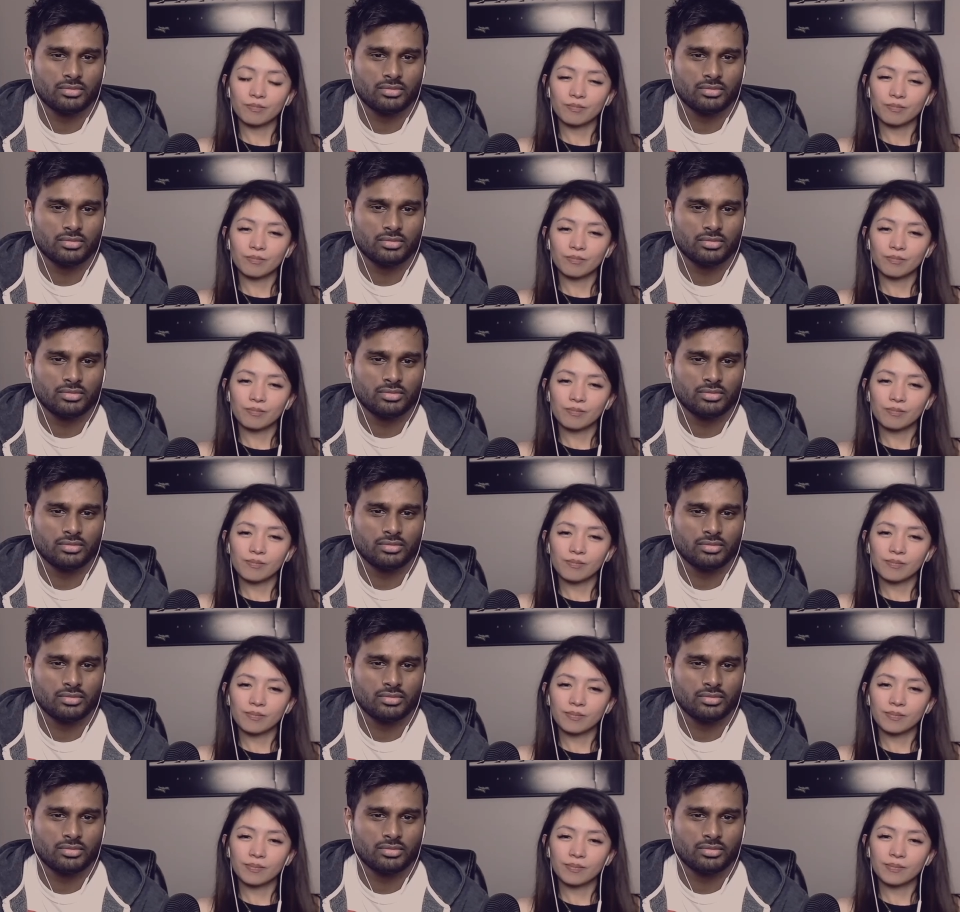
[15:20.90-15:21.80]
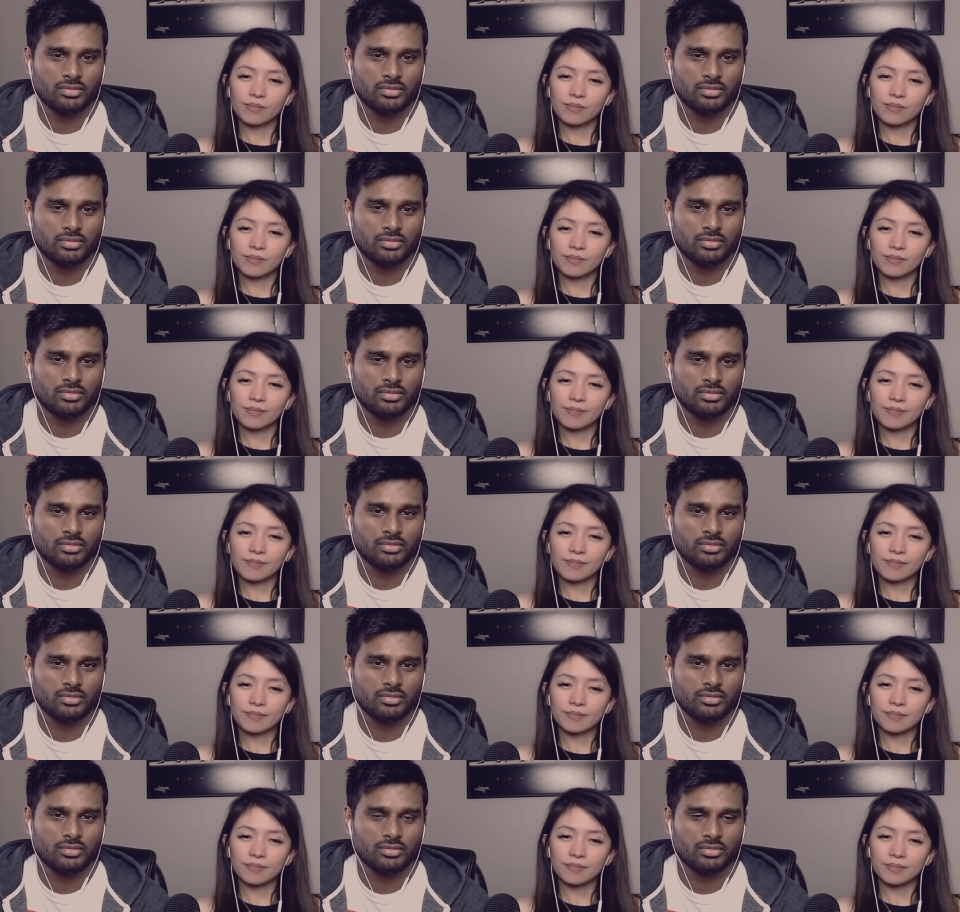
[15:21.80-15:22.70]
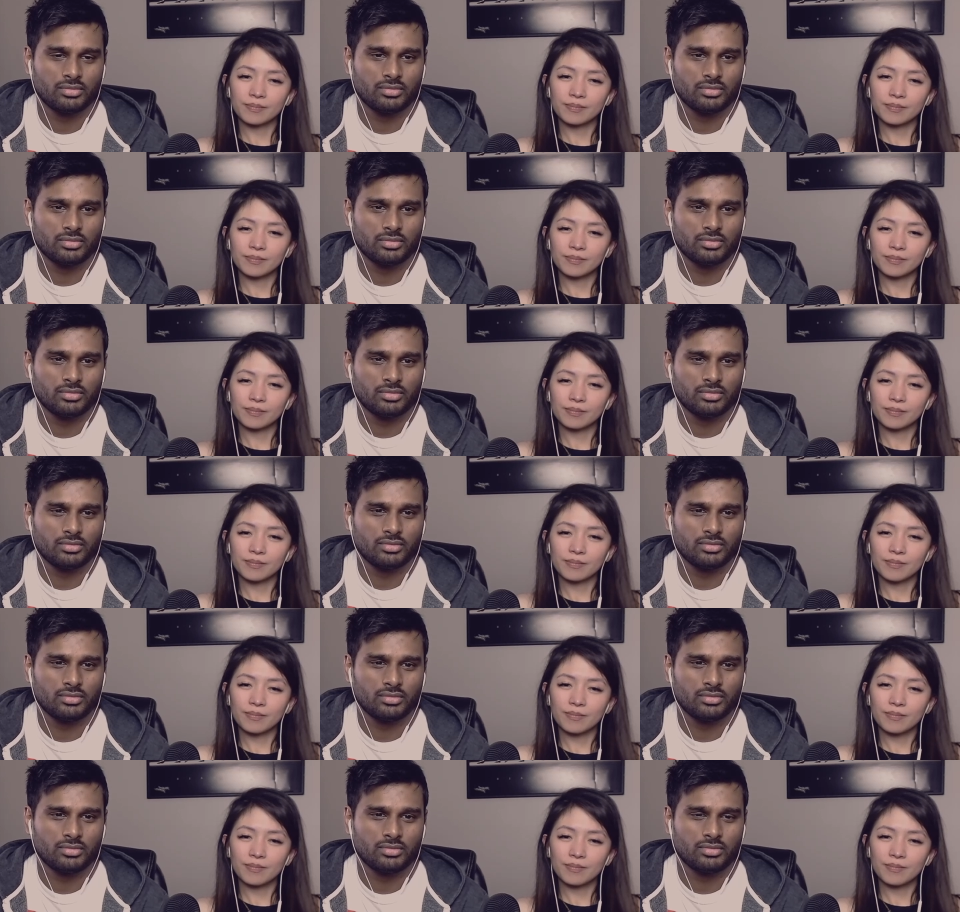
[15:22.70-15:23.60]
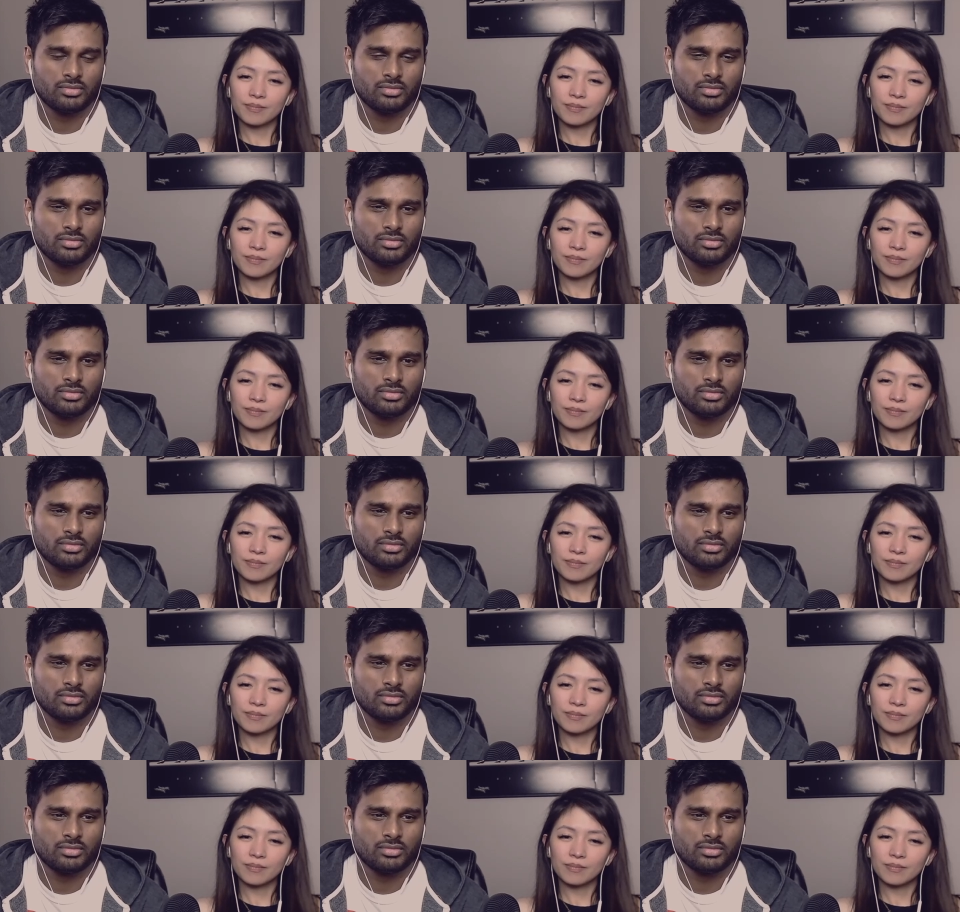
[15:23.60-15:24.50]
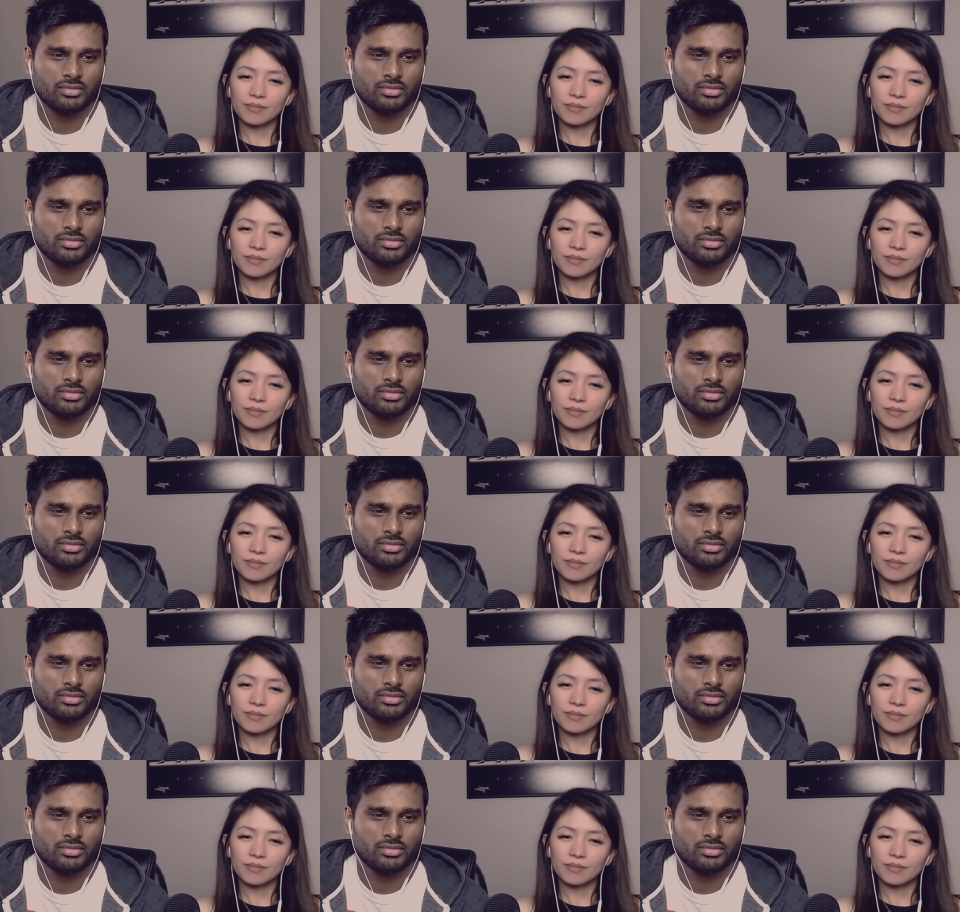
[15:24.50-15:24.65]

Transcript: Nothing is said.